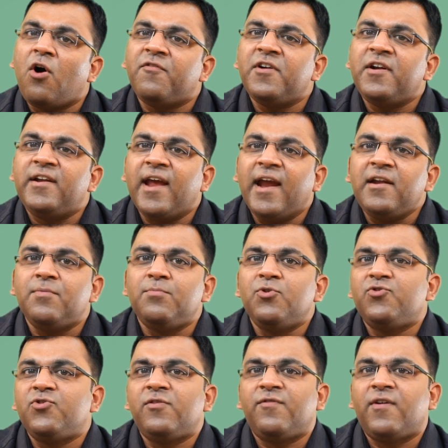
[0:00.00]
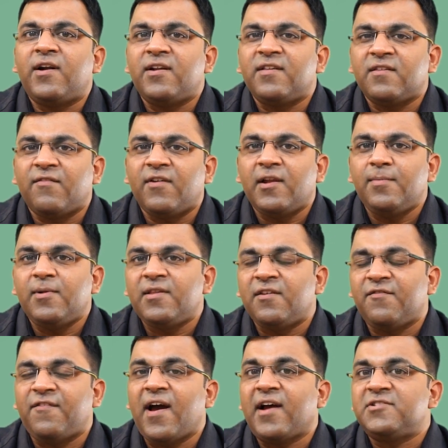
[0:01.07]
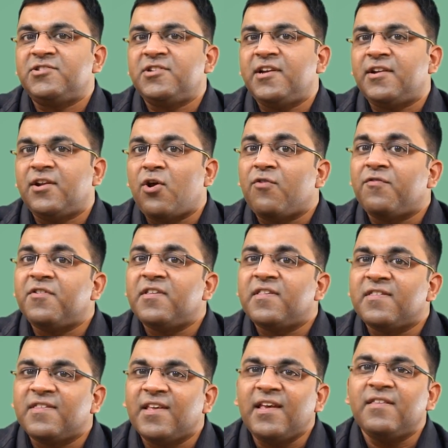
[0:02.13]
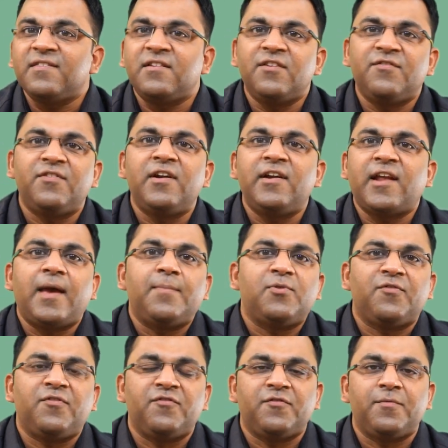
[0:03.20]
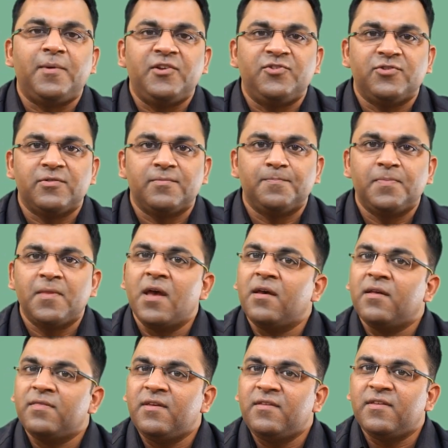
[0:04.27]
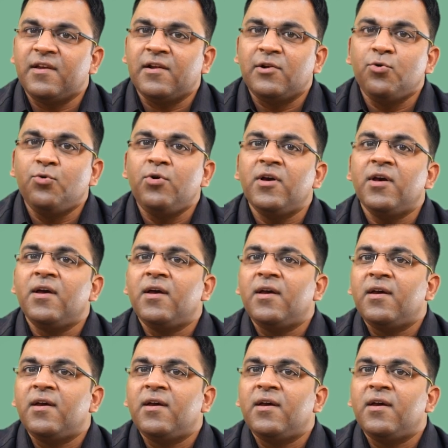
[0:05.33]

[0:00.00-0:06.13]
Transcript: of a debt mutual fund is available in the fact sheet and offers 6 different types of information. These include